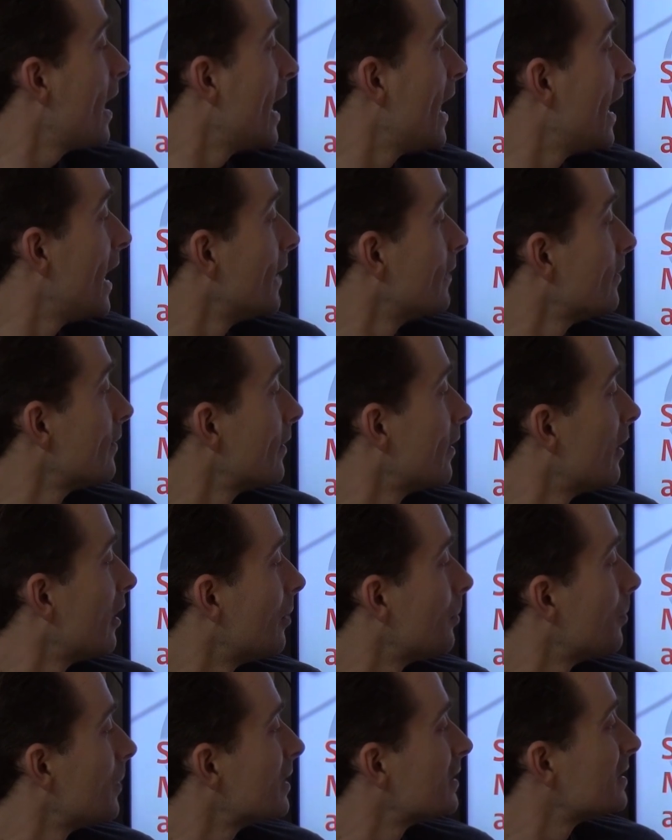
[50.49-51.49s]
And
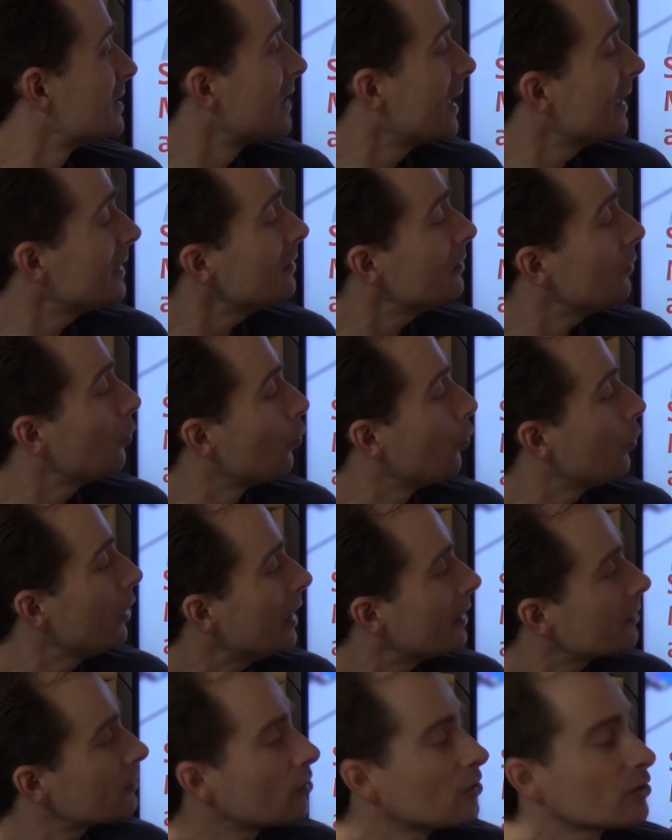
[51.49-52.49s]
then
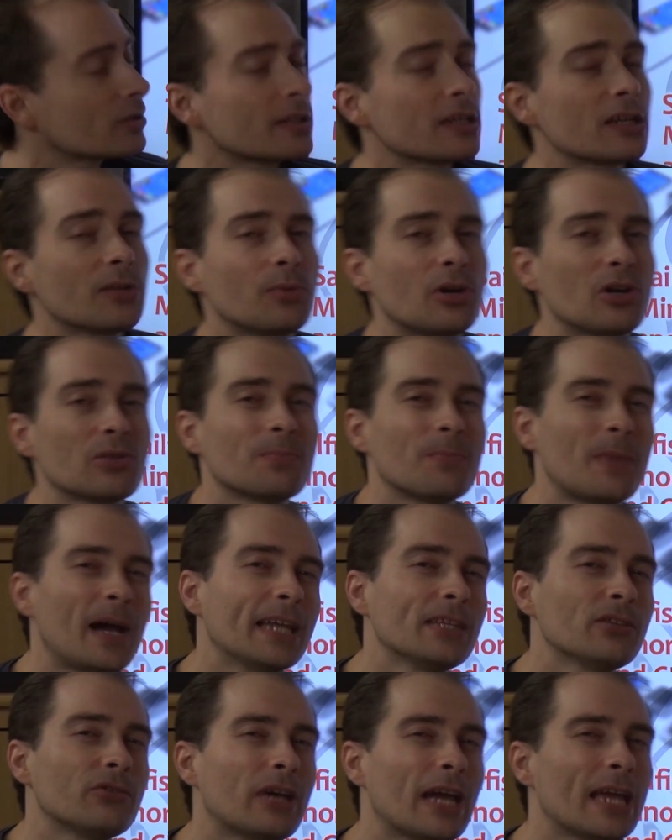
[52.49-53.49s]
we are talking about
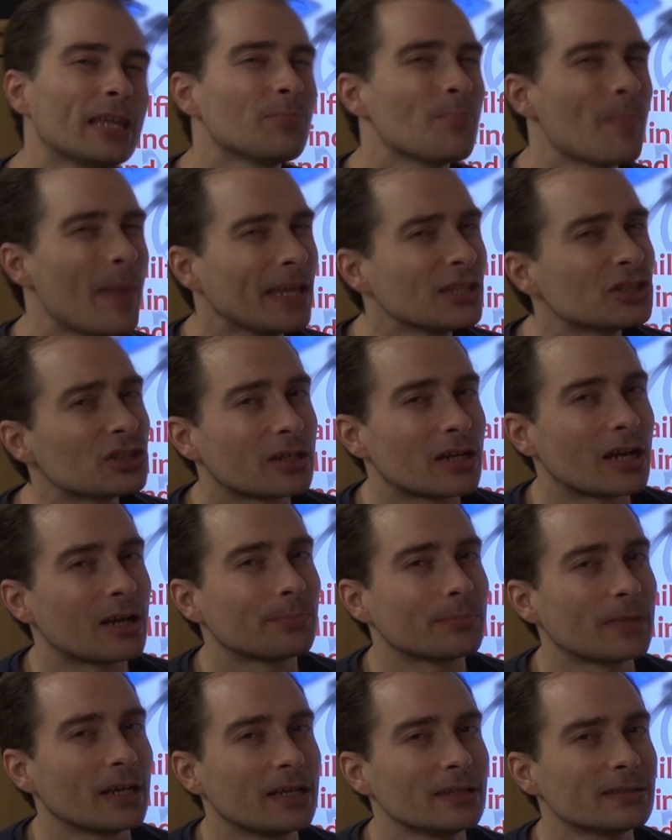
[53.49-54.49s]
minor and major
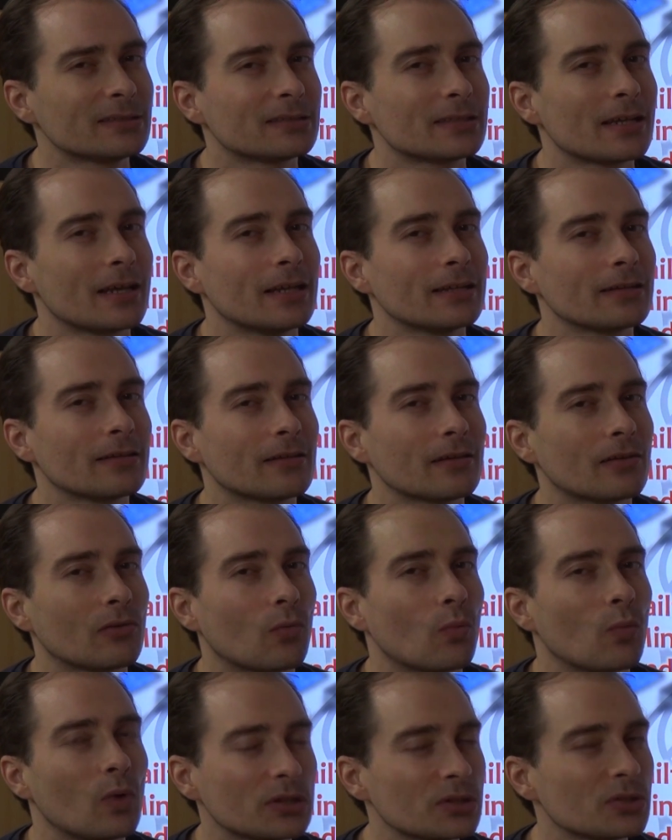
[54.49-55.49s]
updates and
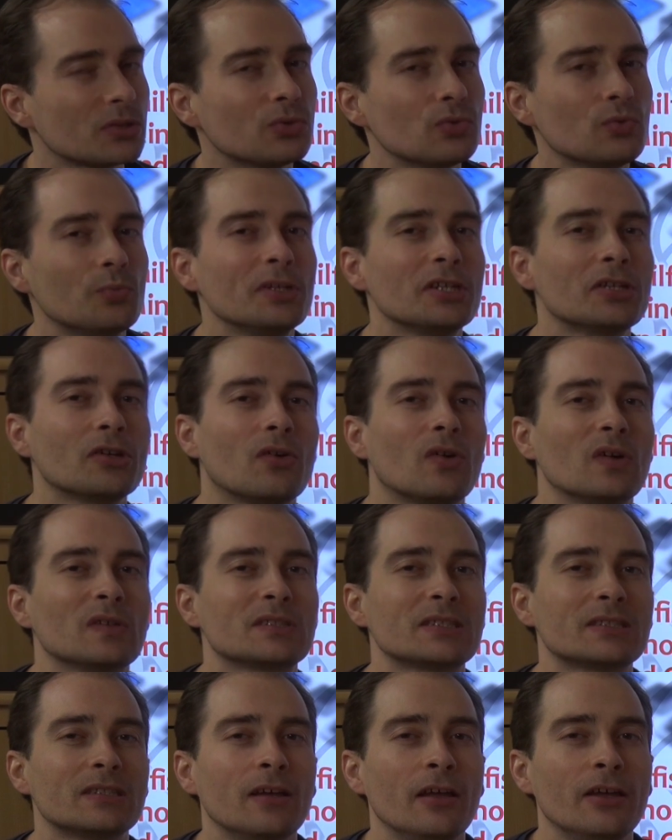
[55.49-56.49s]
what to do,
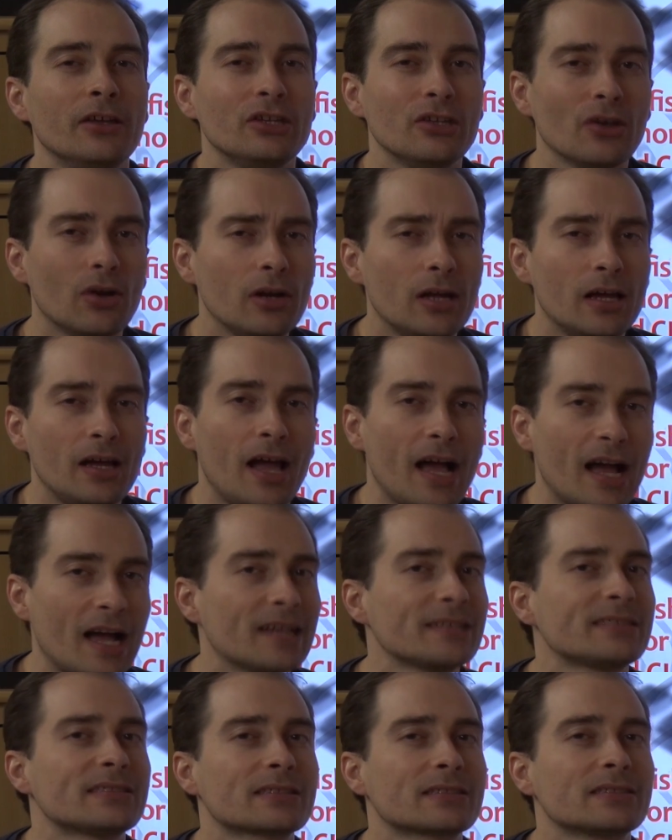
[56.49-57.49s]
because Jolla
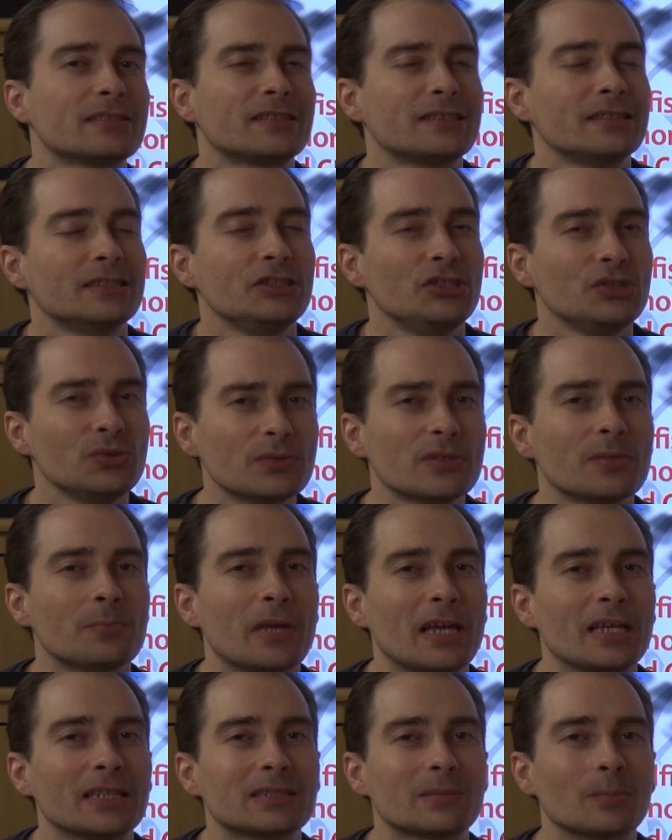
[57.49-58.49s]
asked the user
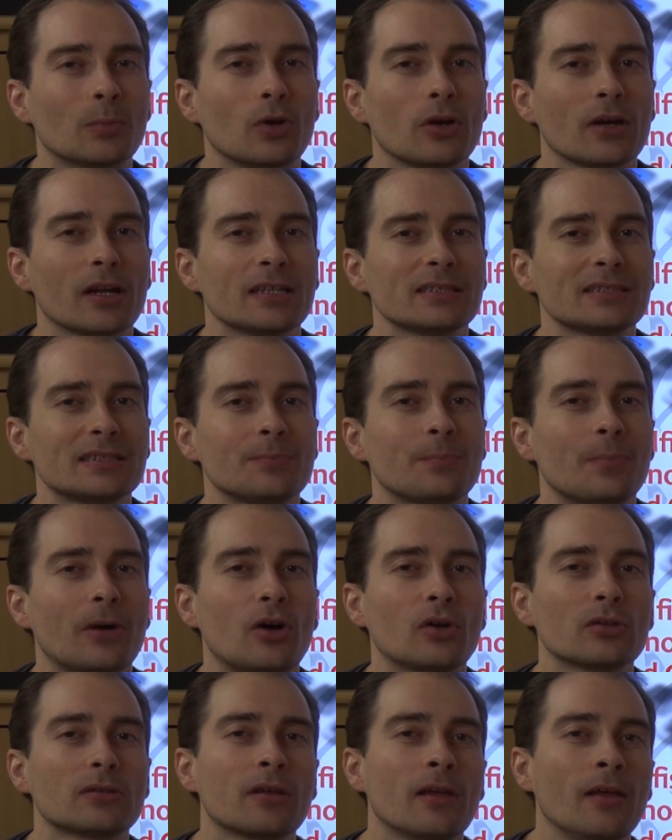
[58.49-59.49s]
base more or less
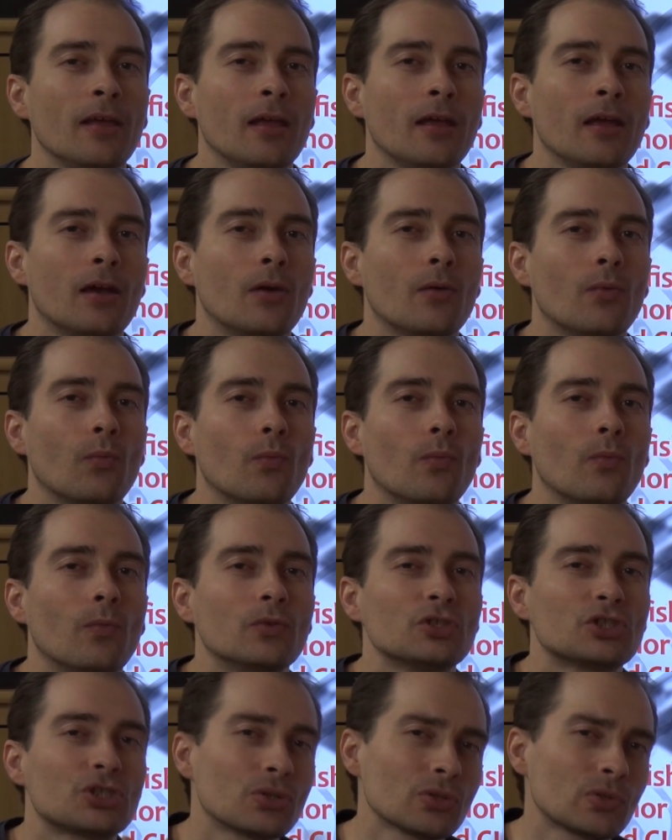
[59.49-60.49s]
about
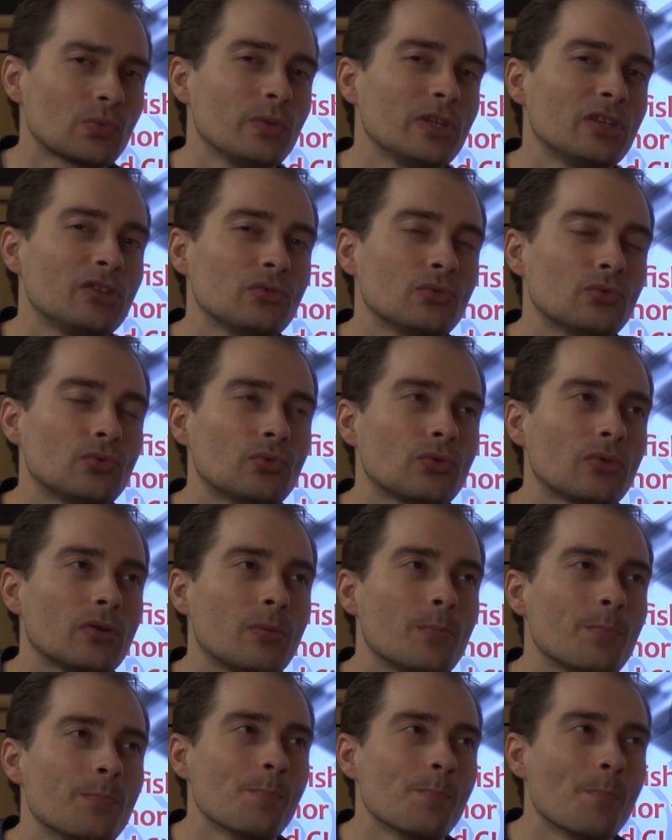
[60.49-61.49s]
should we do
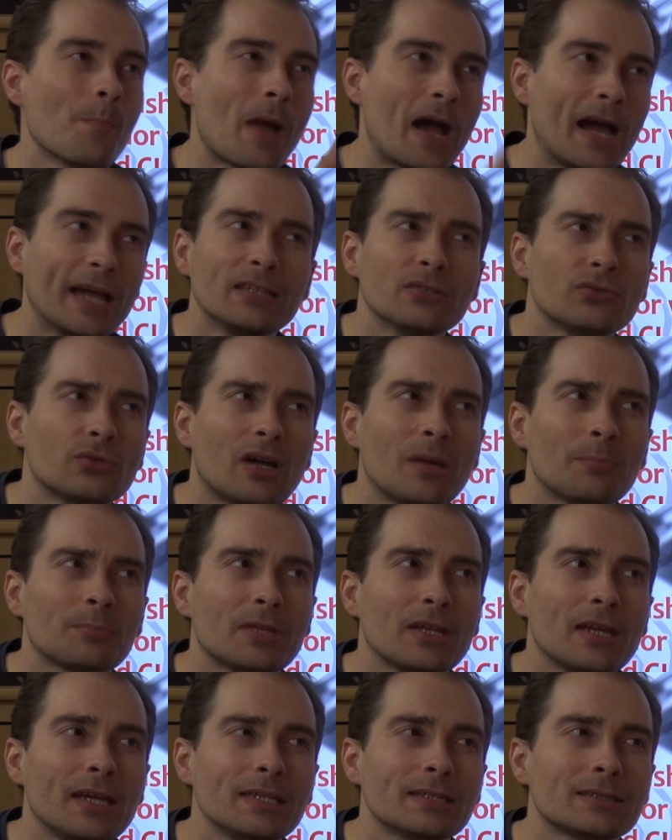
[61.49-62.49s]
minor
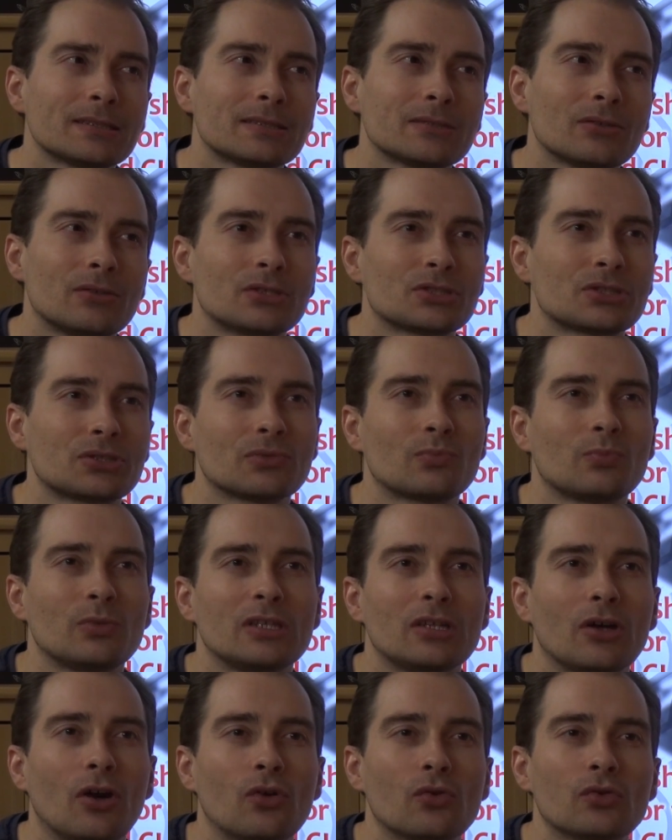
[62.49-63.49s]
updates or should
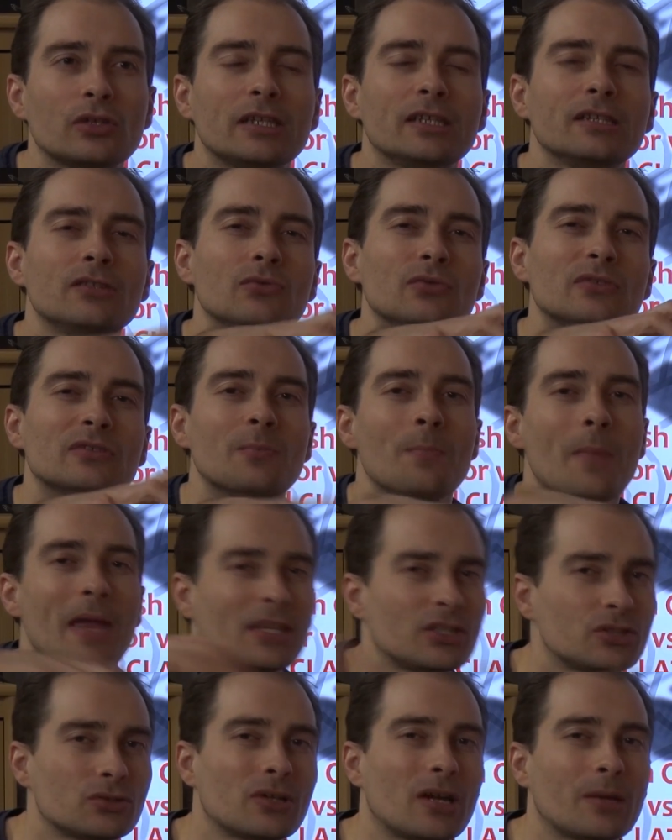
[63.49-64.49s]
we only do the
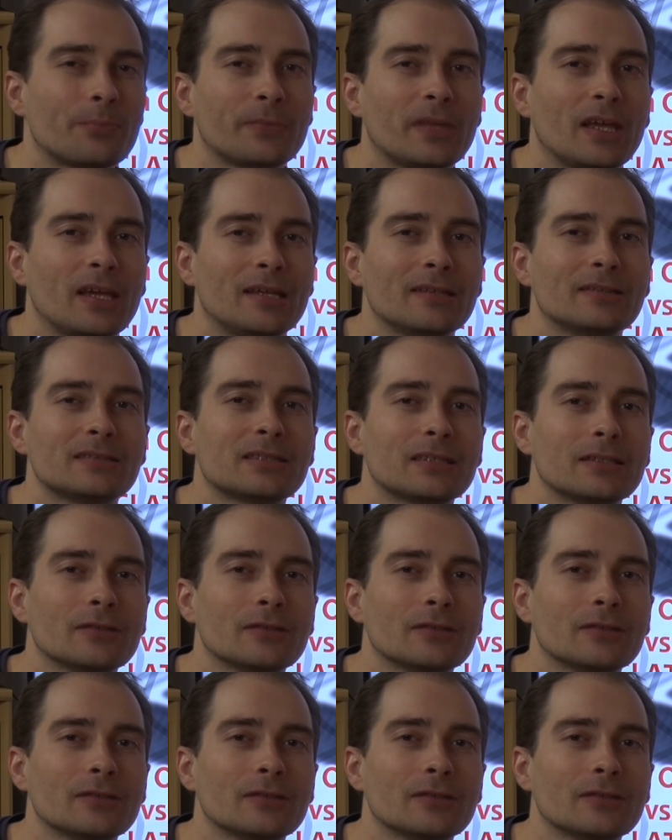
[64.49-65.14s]
major updates.